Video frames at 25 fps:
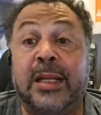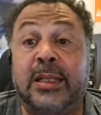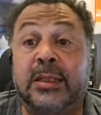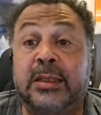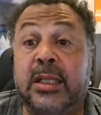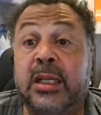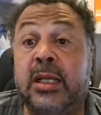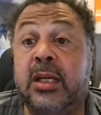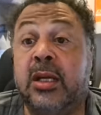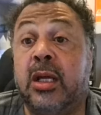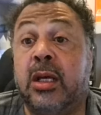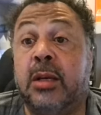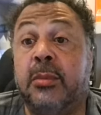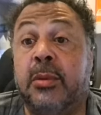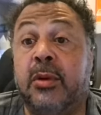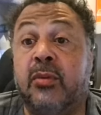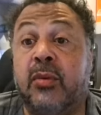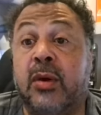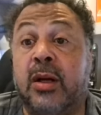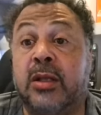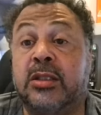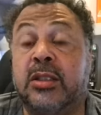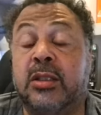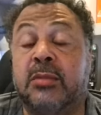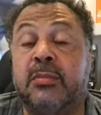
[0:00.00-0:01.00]
Is he going to be
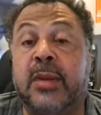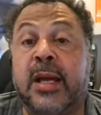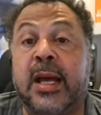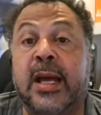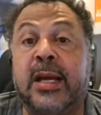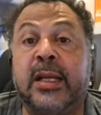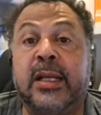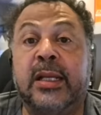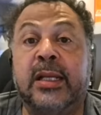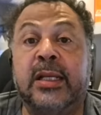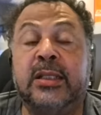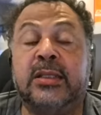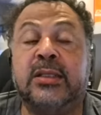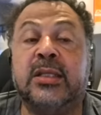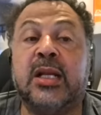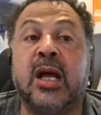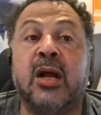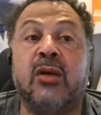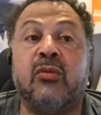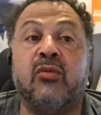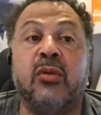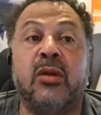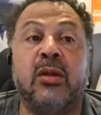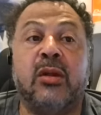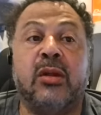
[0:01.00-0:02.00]
rushing back and he's
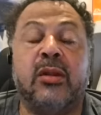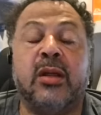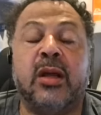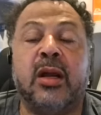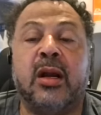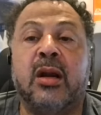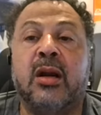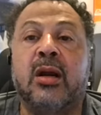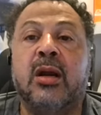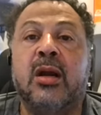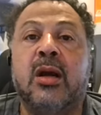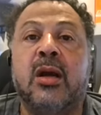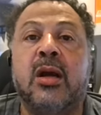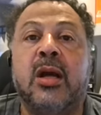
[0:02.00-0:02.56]
not really there?